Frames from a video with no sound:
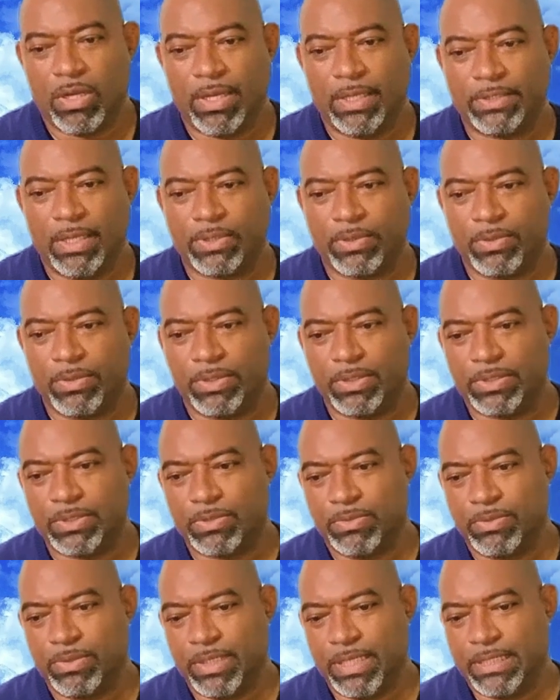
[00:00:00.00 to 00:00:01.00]
So
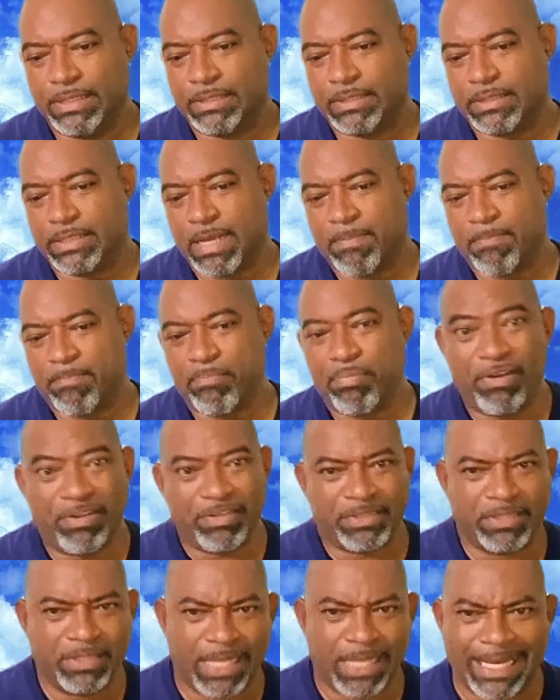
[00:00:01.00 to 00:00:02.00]
it's a
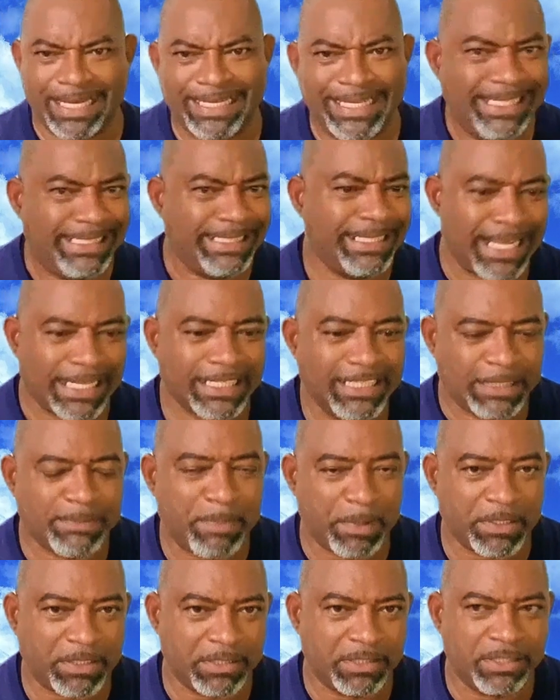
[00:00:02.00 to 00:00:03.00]
puzzle. I need to get this
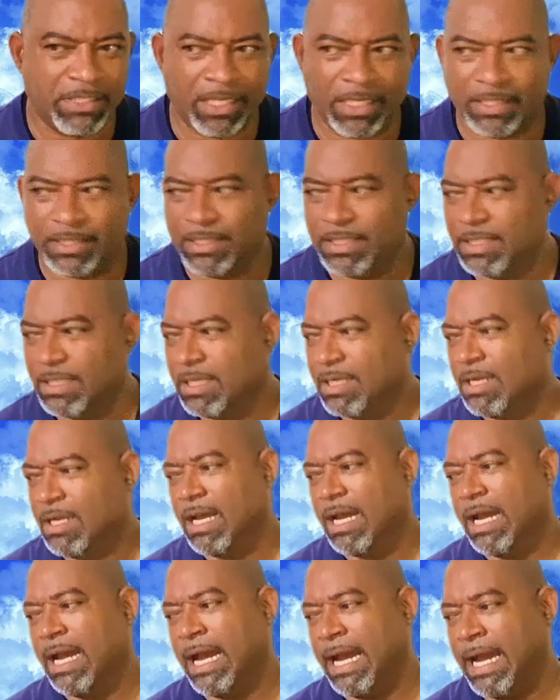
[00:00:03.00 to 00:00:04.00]
puzzle done.
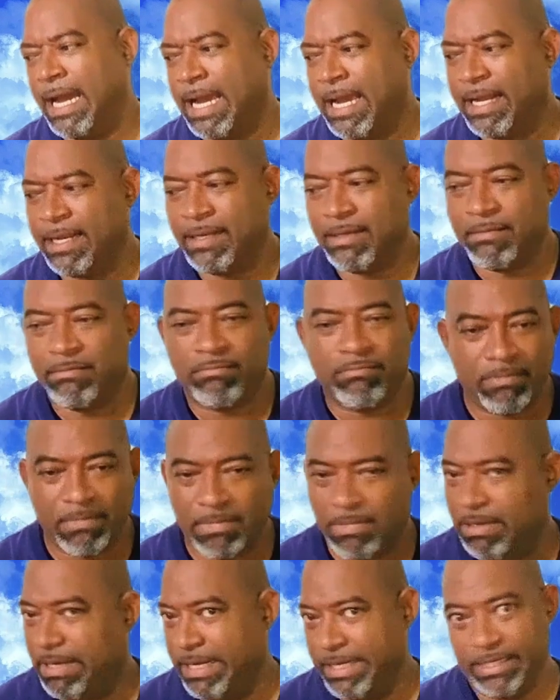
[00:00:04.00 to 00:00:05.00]
And
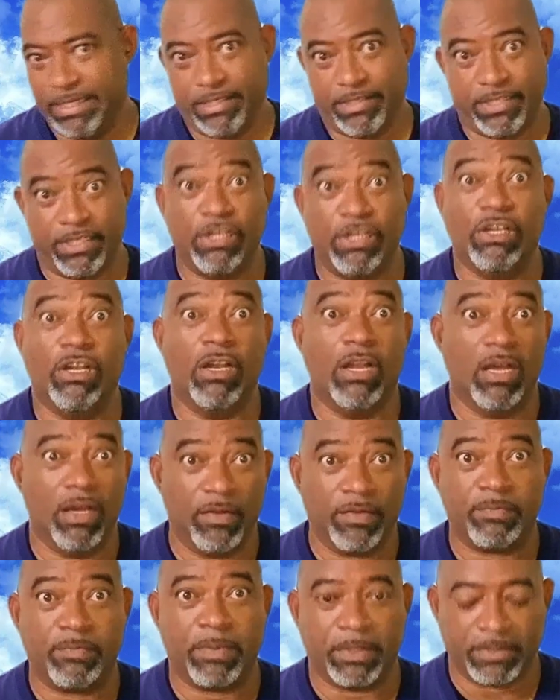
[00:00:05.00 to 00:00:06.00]
ADHD
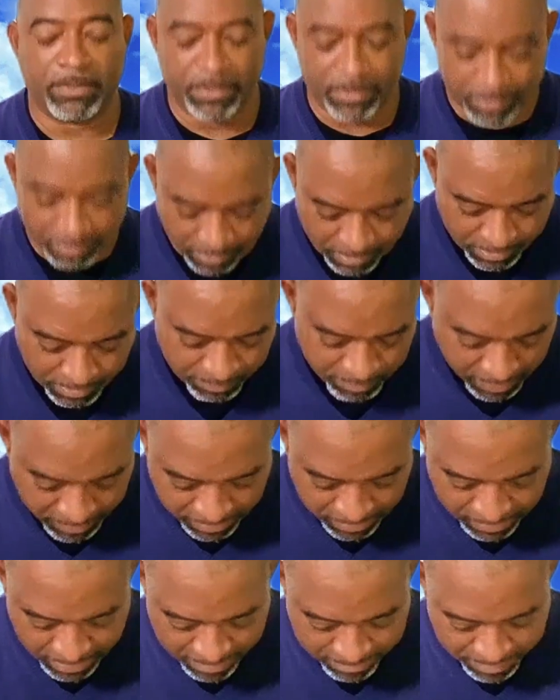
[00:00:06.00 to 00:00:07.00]
loves puzzles
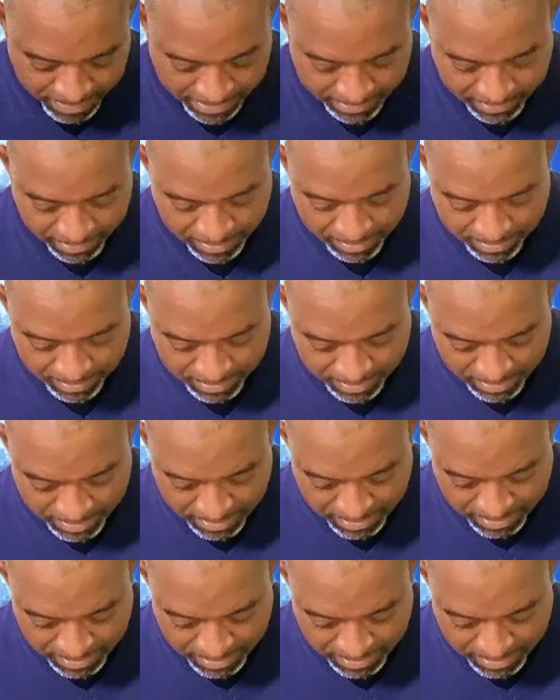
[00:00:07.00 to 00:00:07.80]
and patterns.